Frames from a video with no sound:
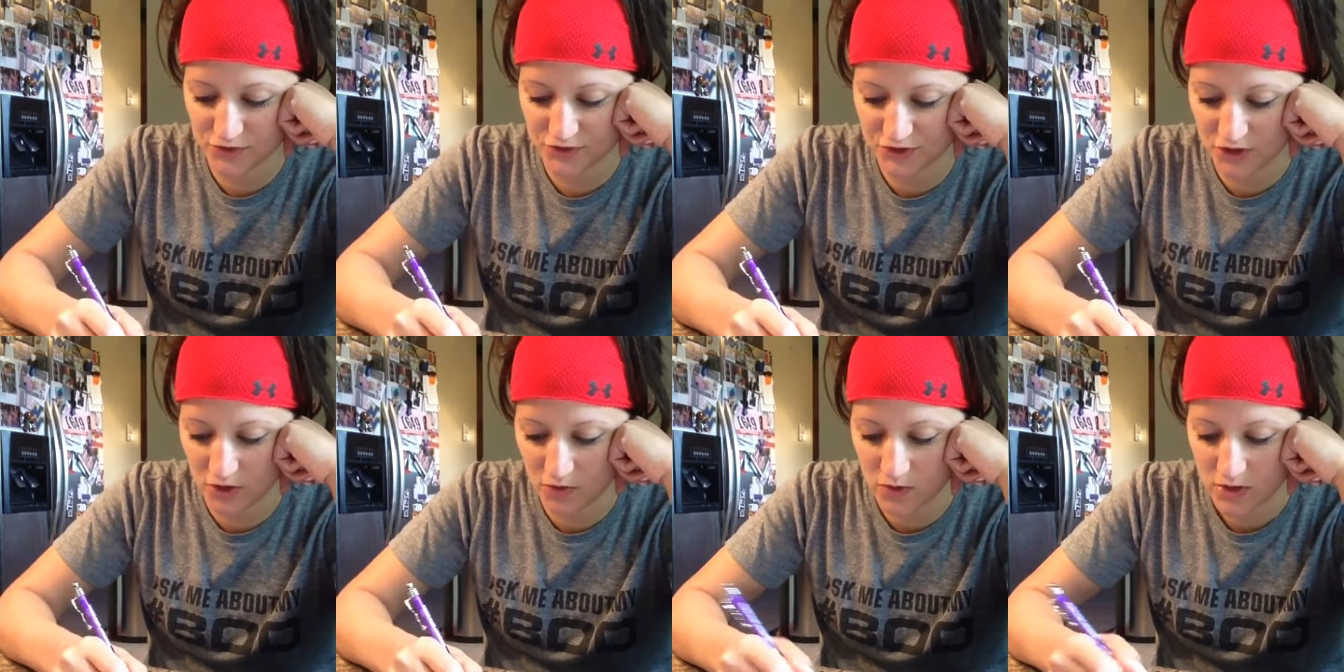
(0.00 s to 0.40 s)

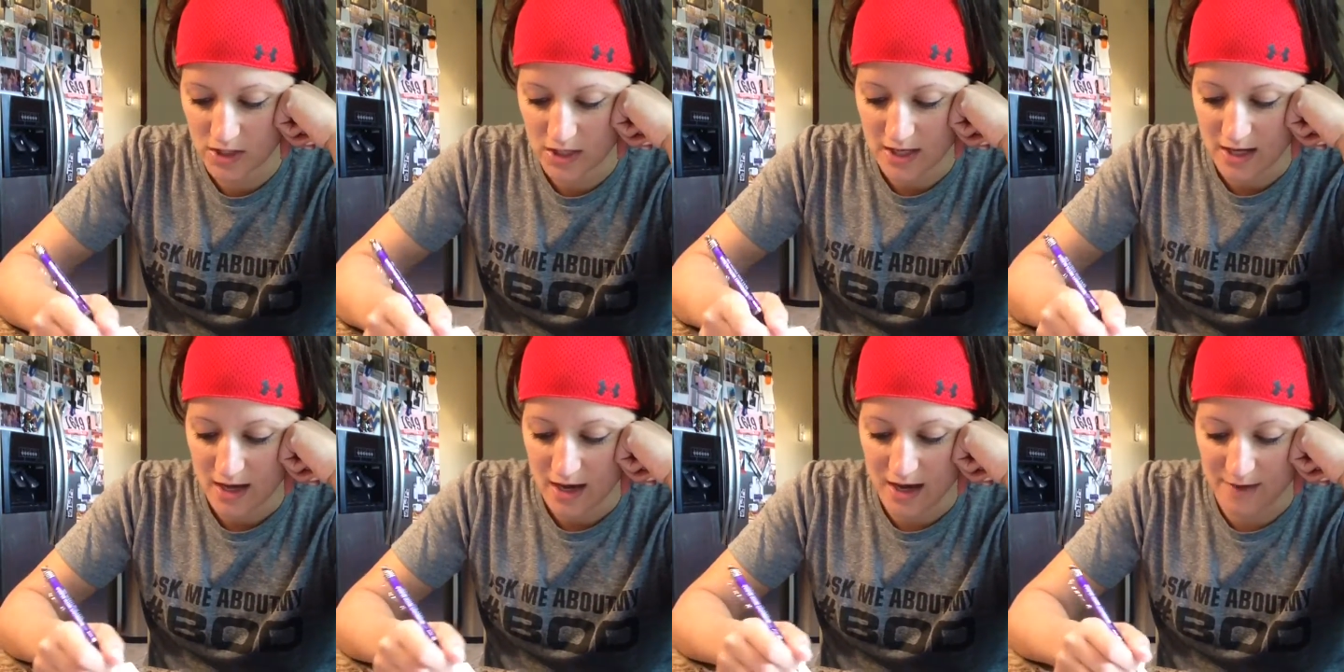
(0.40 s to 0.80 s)
So
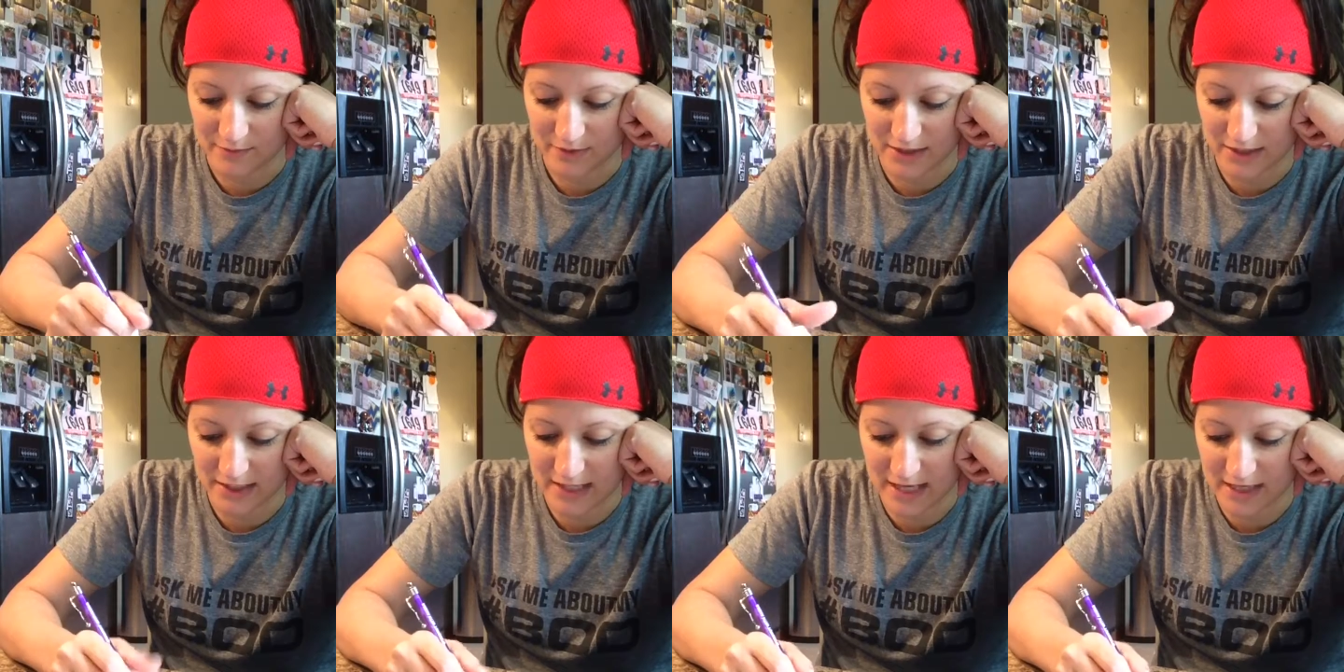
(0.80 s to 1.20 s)
I'm
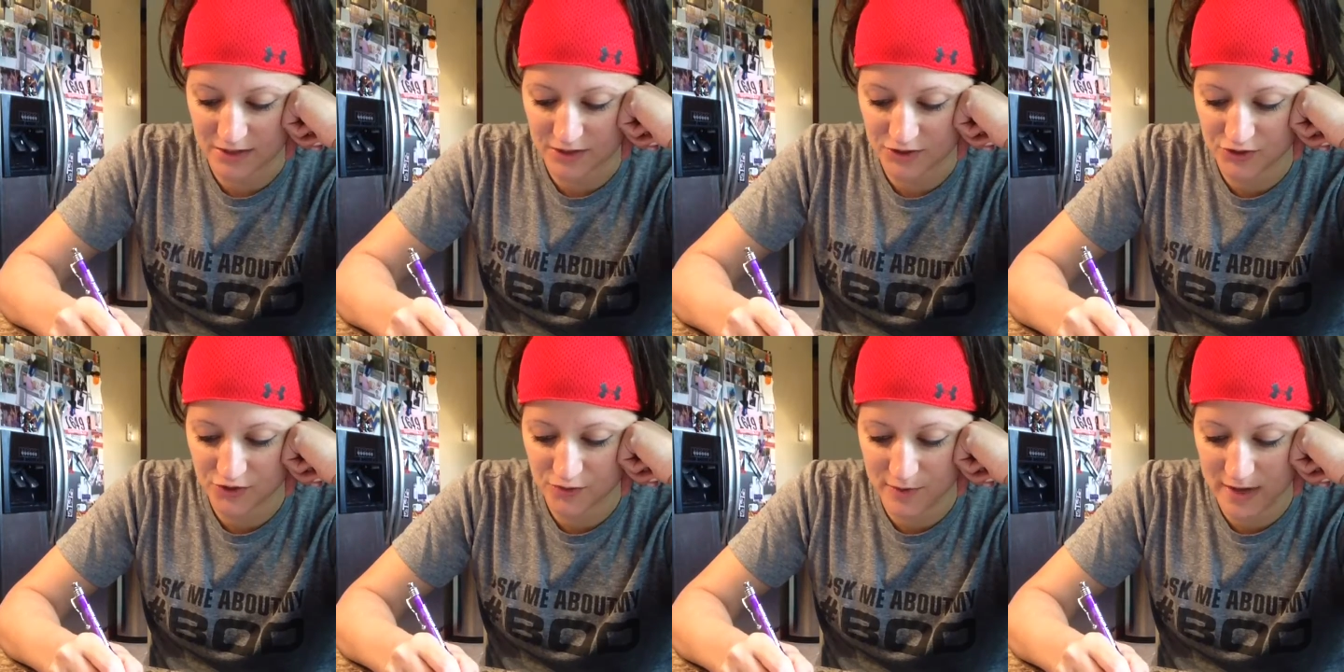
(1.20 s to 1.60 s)
going to get
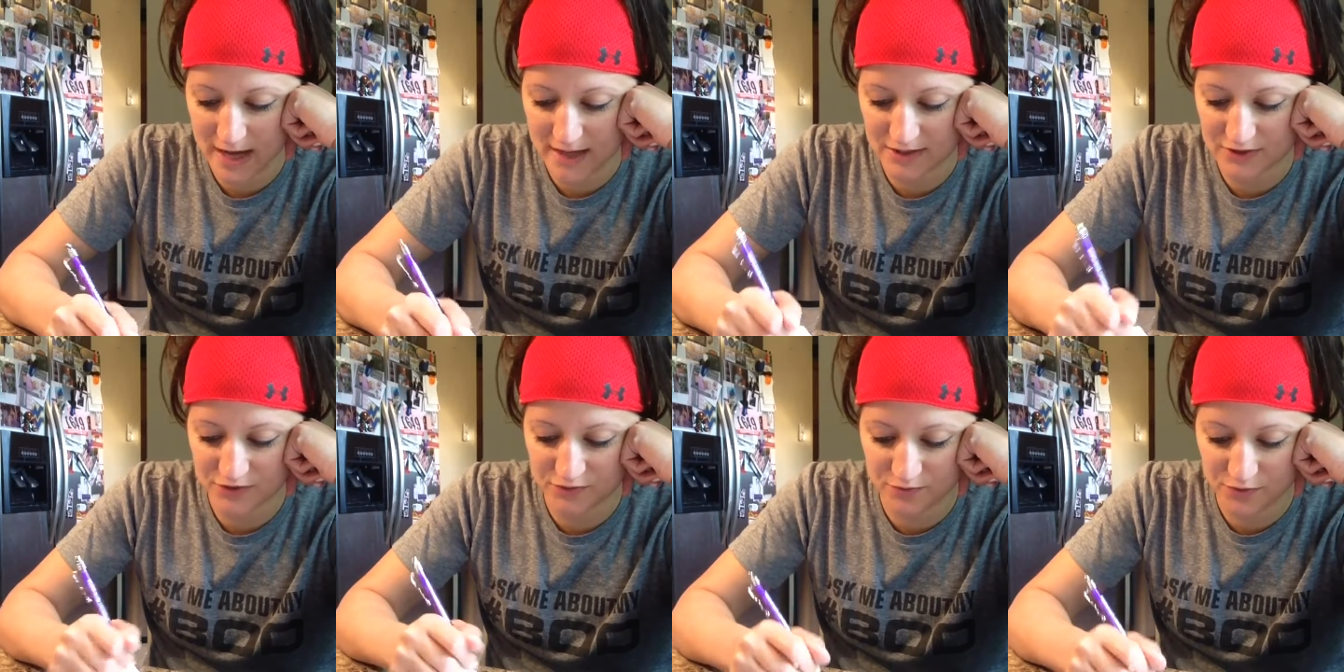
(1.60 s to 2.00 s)
2
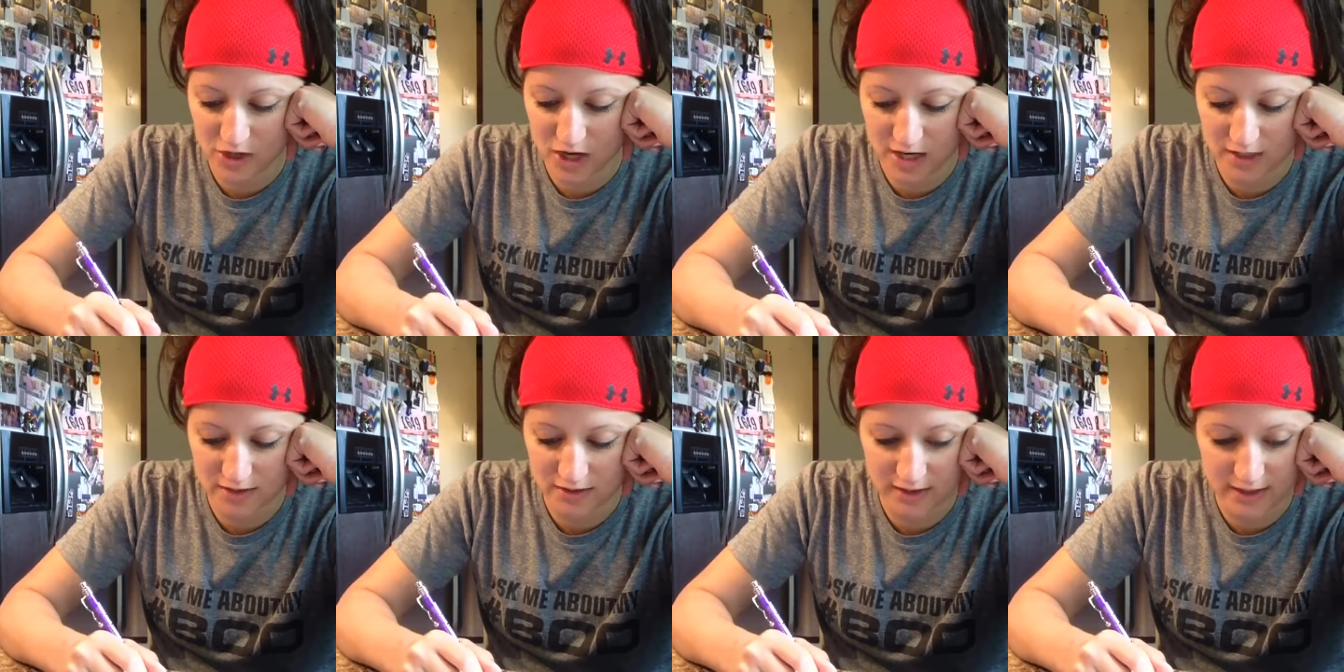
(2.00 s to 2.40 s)
bags of
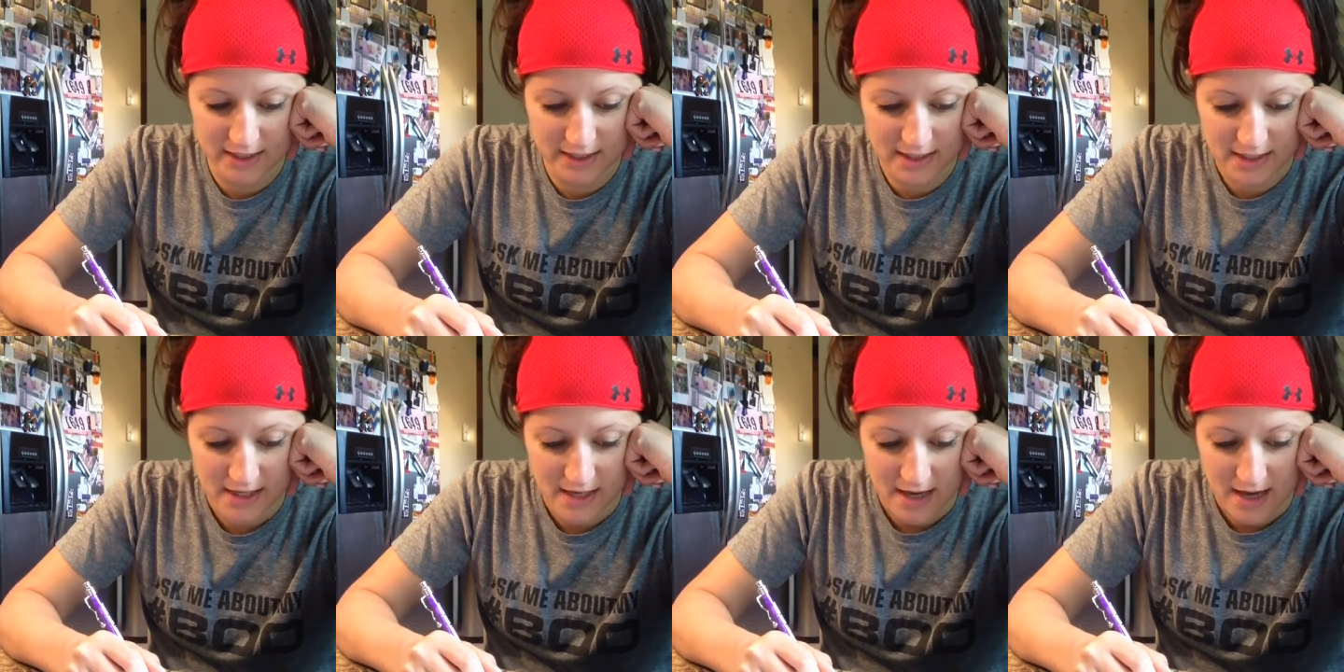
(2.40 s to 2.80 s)

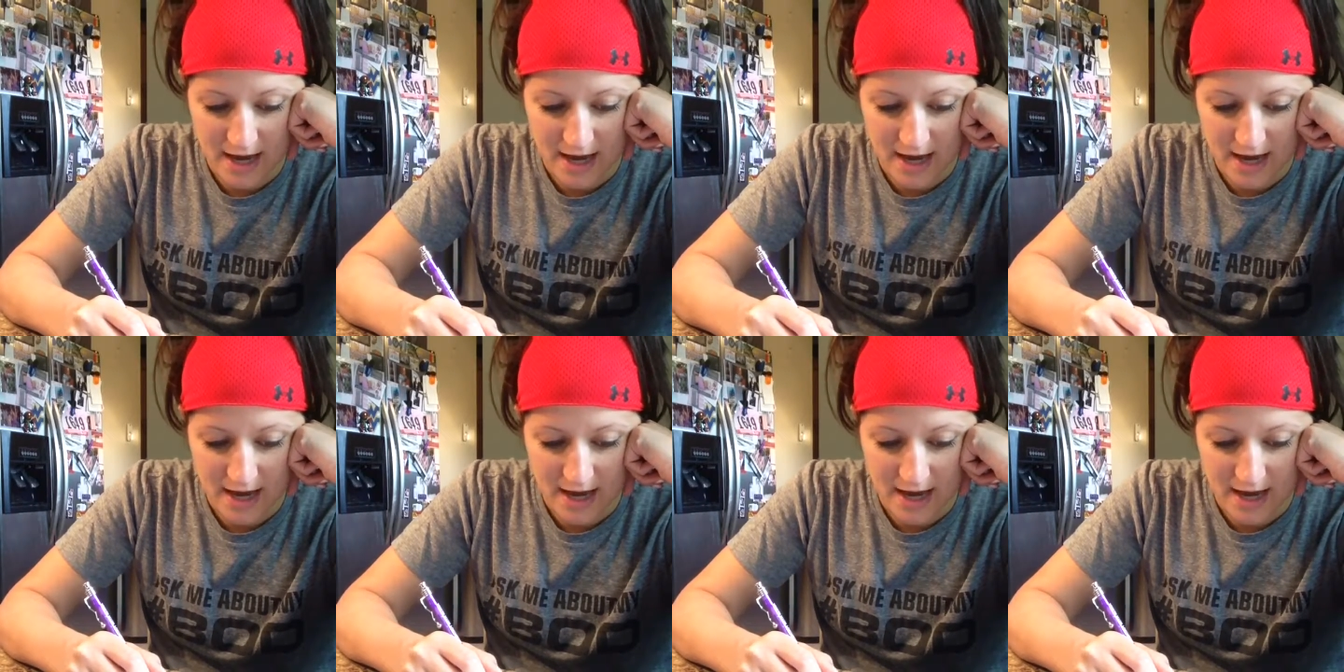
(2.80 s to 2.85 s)
broccoli.